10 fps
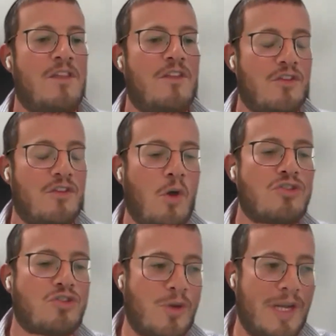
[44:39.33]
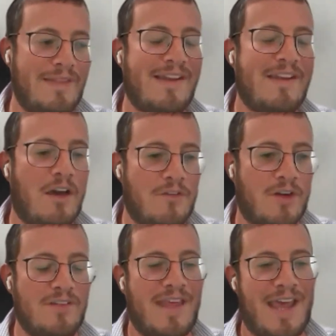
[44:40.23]
There's a whole treaty that
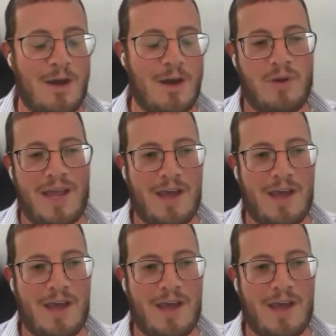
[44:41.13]
governs how